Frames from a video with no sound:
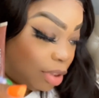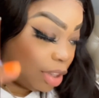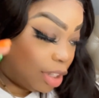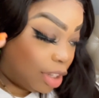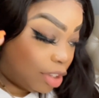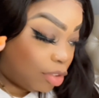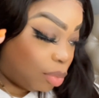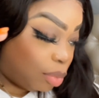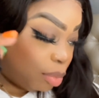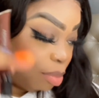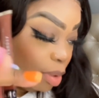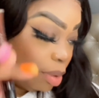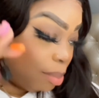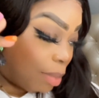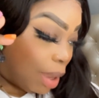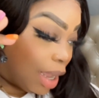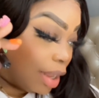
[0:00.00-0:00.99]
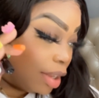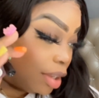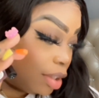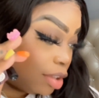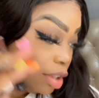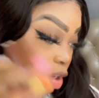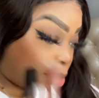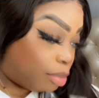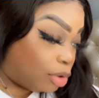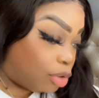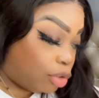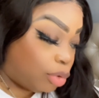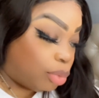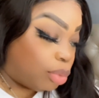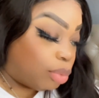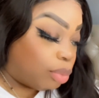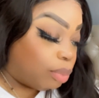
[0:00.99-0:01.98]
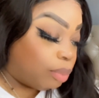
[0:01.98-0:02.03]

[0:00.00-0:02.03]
this would be my number 2.